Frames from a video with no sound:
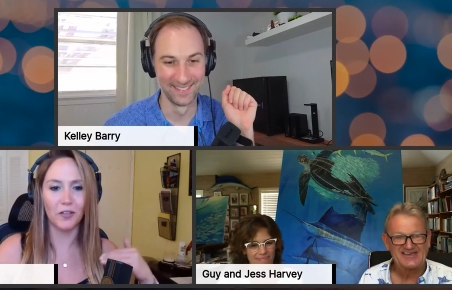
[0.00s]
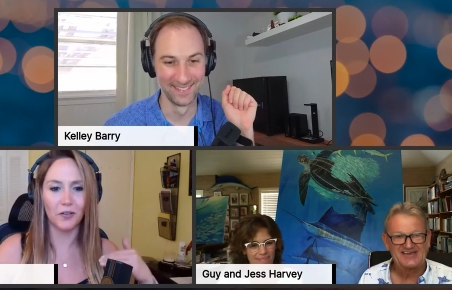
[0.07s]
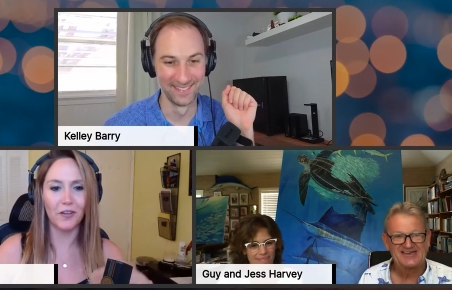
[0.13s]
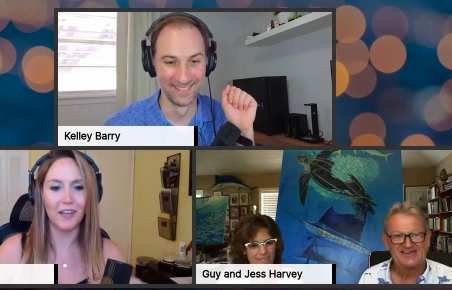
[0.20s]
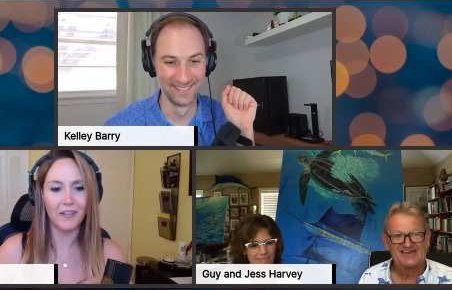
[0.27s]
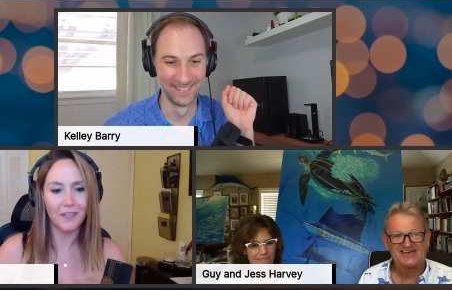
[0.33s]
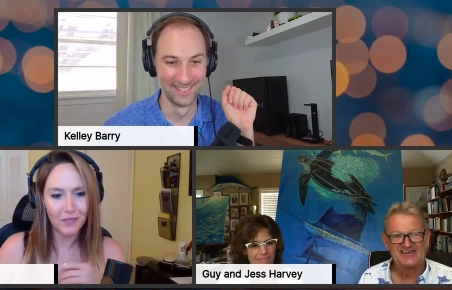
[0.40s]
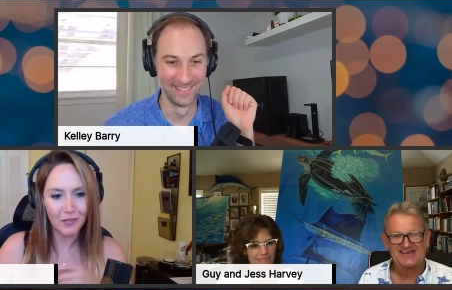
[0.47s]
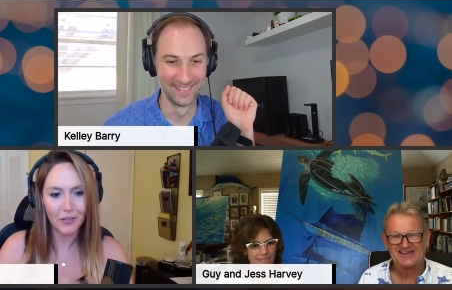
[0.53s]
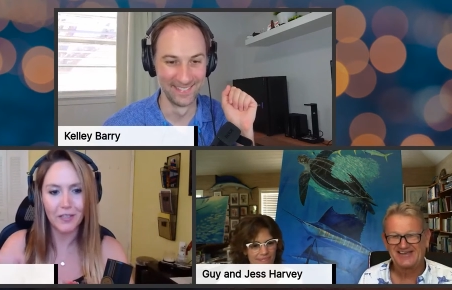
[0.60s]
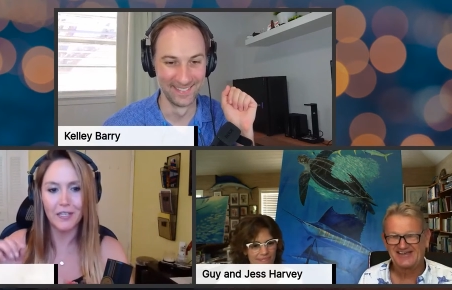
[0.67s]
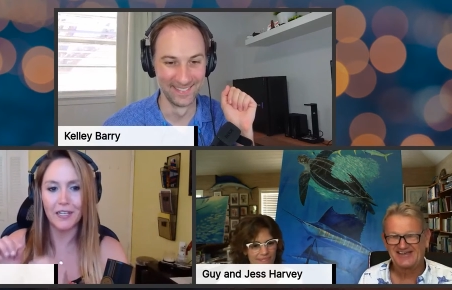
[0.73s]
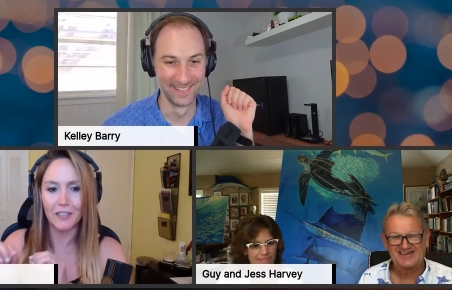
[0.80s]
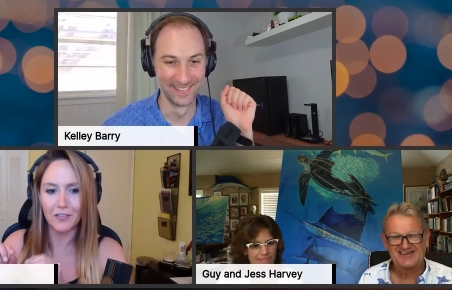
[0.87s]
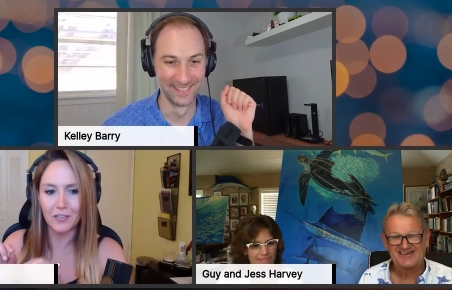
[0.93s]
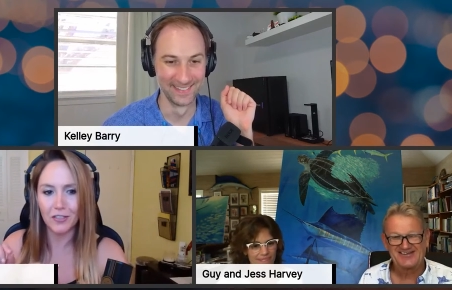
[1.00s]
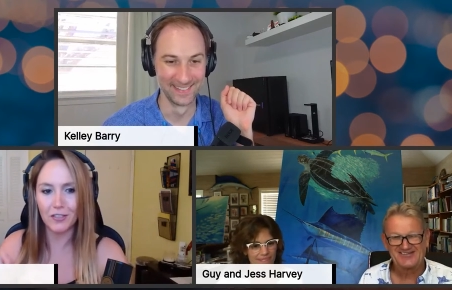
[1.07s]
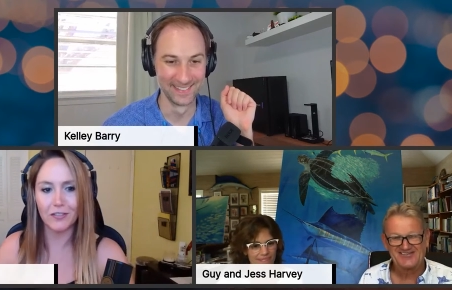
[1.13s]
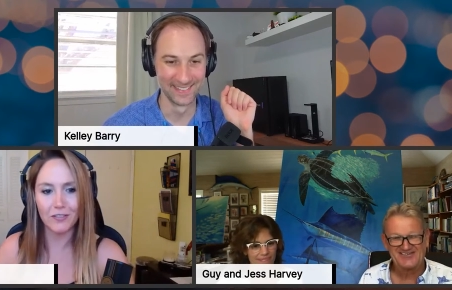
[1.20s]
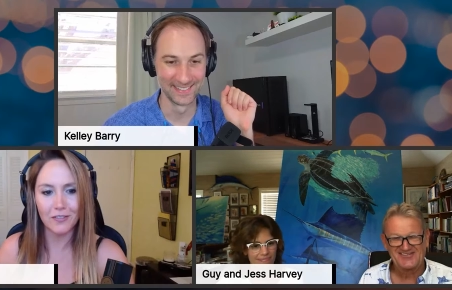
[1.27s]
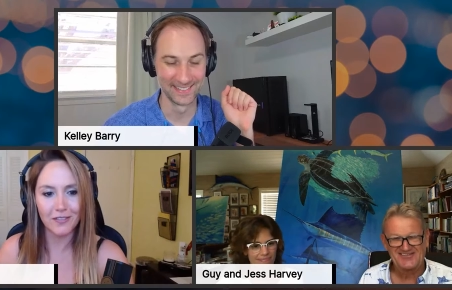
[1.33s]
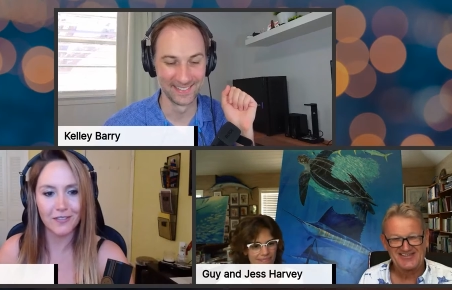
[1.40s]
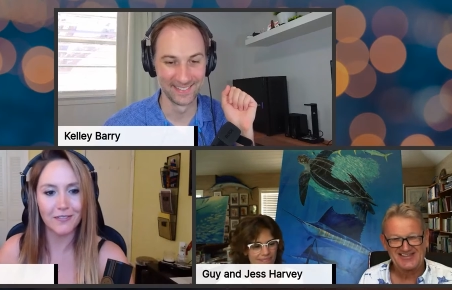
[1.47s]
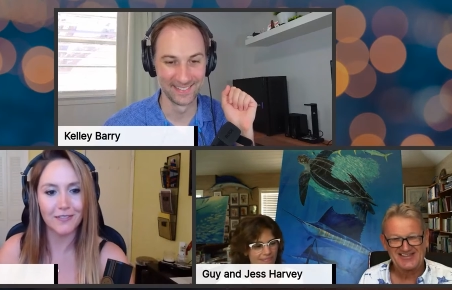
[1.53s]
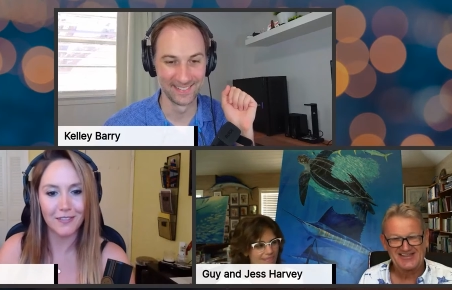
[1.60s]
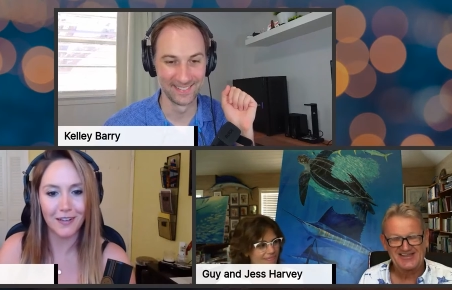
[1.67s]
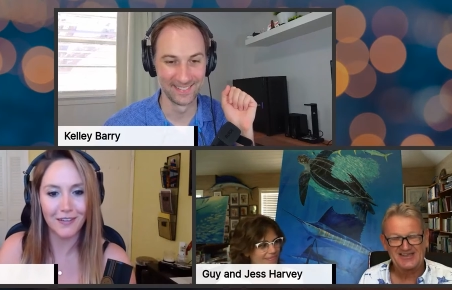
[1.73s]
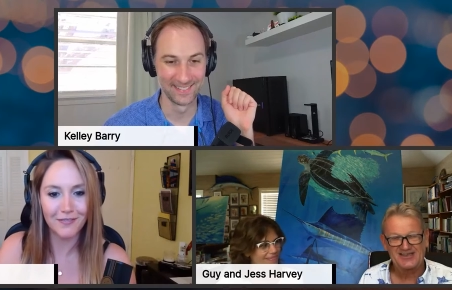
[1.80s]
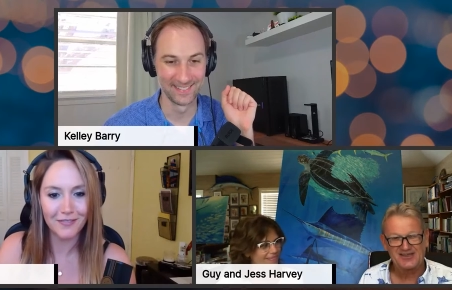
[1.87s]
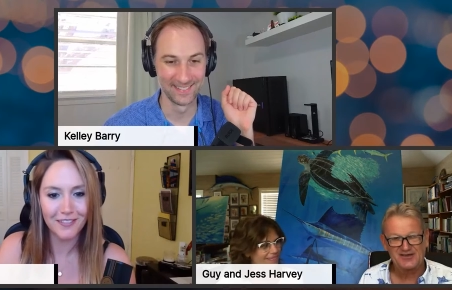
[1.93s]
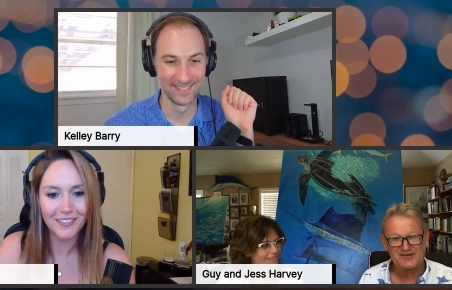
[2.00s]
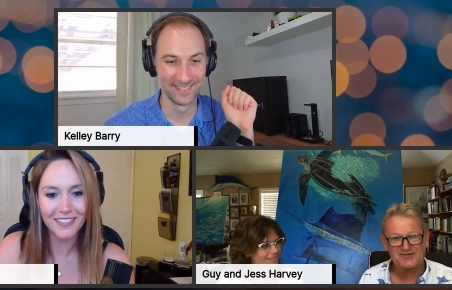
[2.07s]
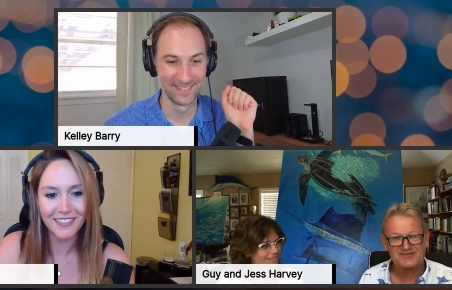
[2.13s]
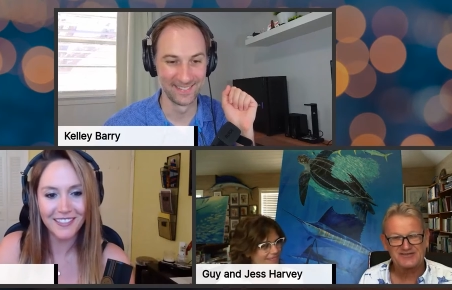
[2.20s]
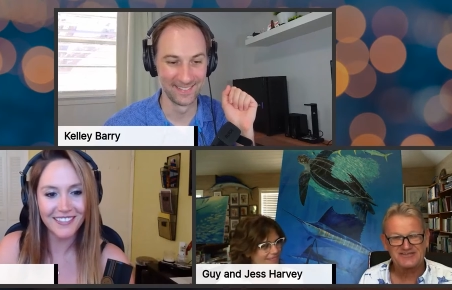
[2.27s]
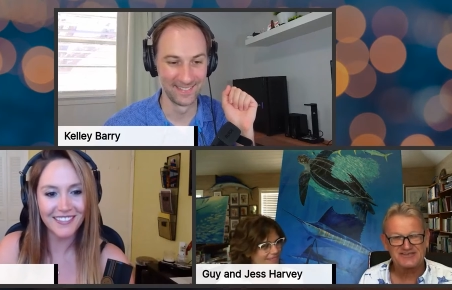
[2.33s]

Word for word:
Speaker 1: you're like looking at your turtles and stuff? No, it's